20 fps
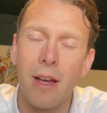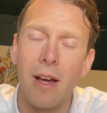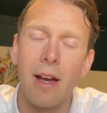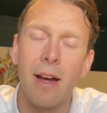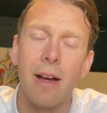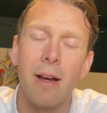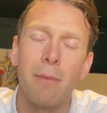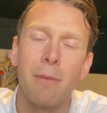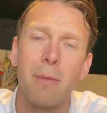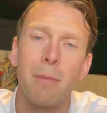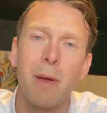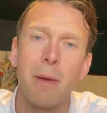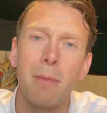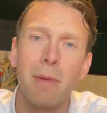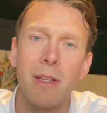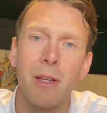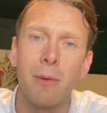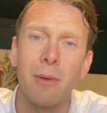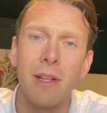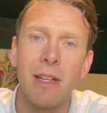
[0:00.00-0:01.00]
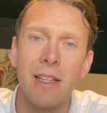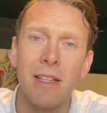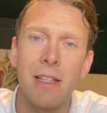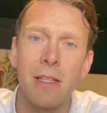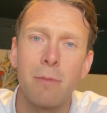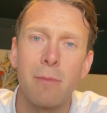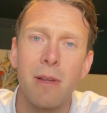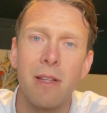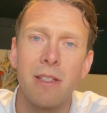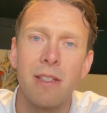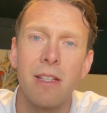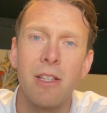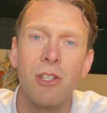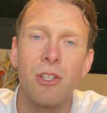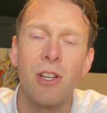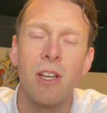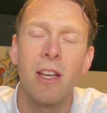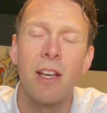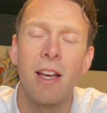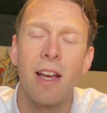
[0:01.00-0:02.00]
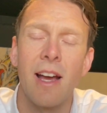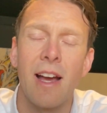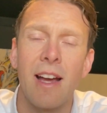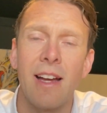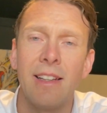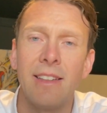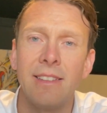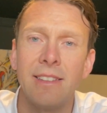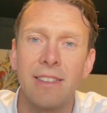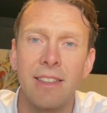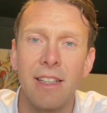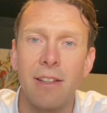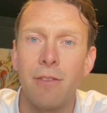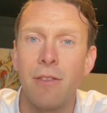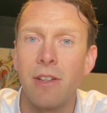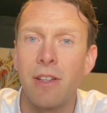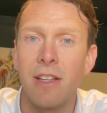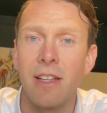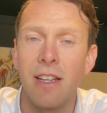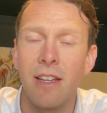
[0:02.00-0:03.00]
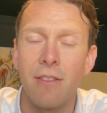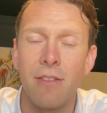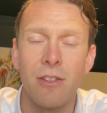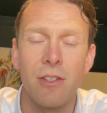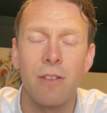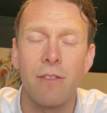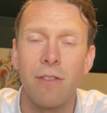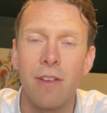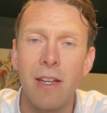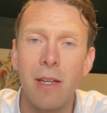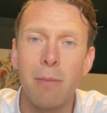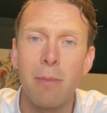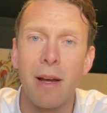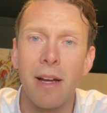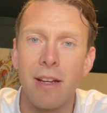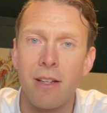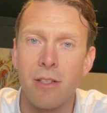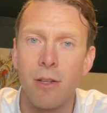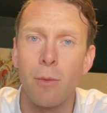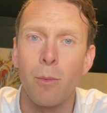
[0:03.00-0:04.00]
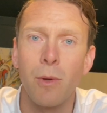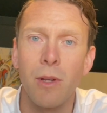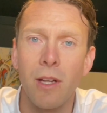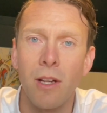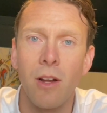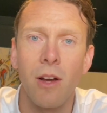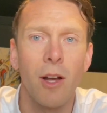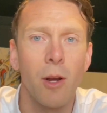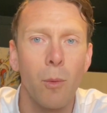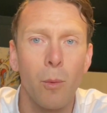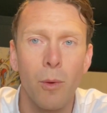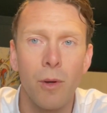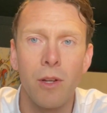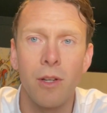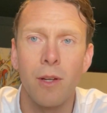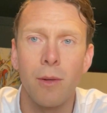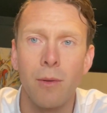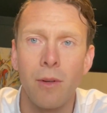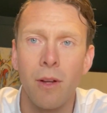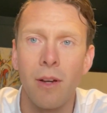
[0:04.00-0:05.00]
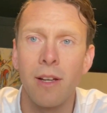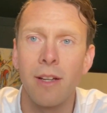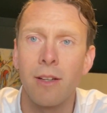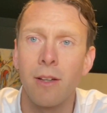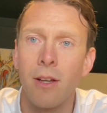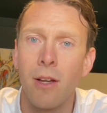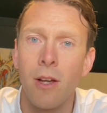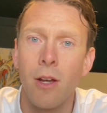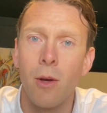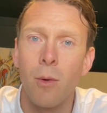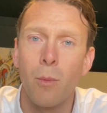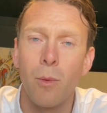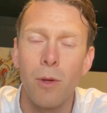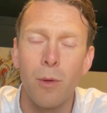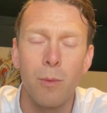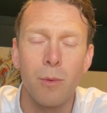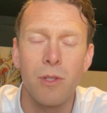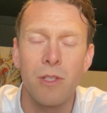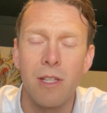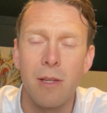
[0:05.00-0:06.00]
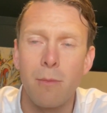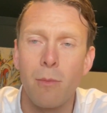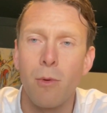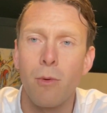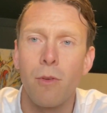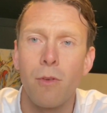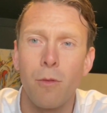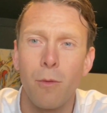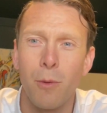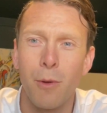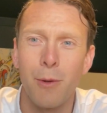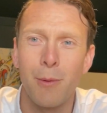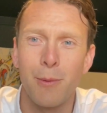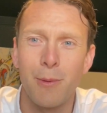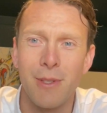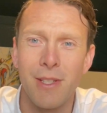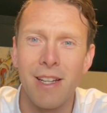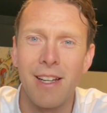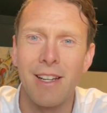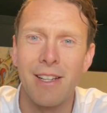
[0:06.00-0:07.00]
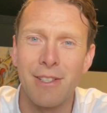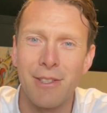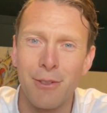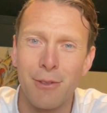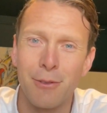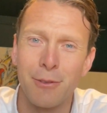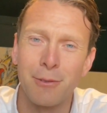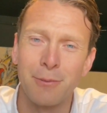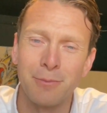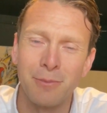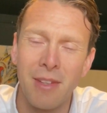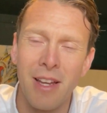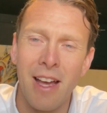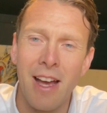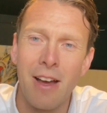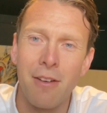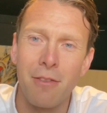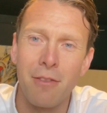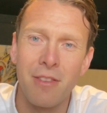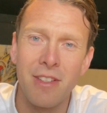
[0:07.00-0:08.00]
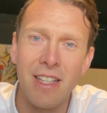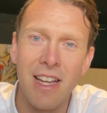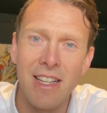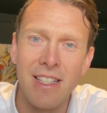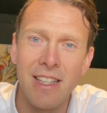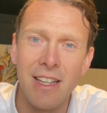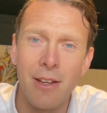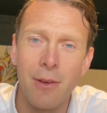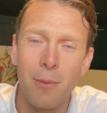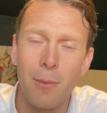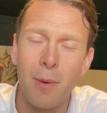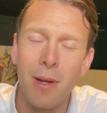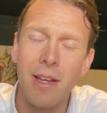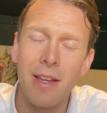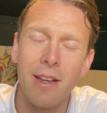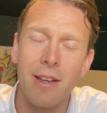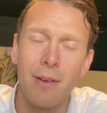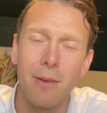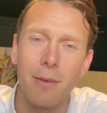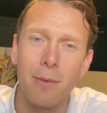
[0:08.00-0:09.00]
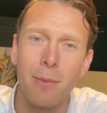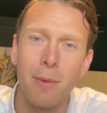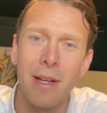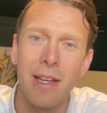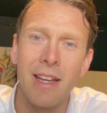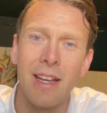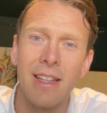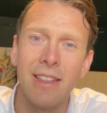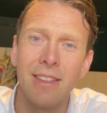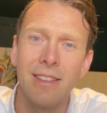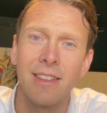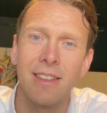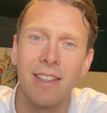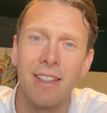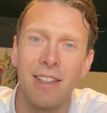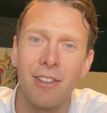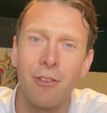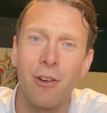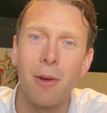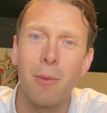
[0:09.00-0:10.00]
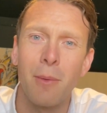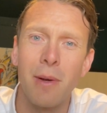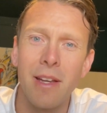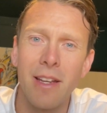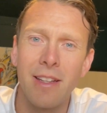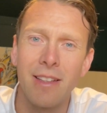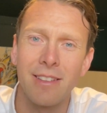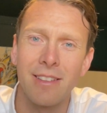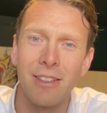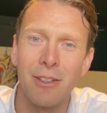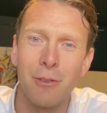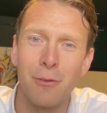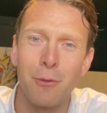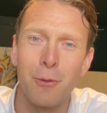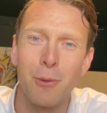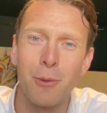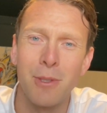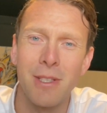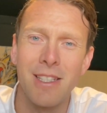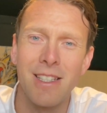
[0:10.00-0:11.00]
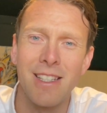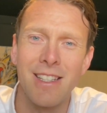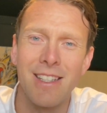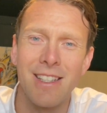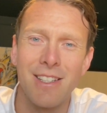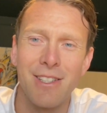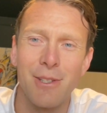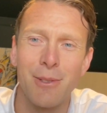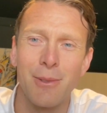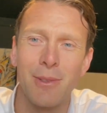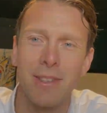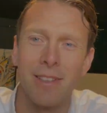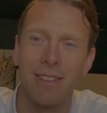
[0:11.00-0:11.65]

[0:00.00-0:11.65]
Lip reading: that maybe don't hear this message, and if you can give us your feedback, so what you like, what you don't like, what you want to see more of, what you want to see less of. Have a fantastic weekend and a great week. Look forward to seeing you soon.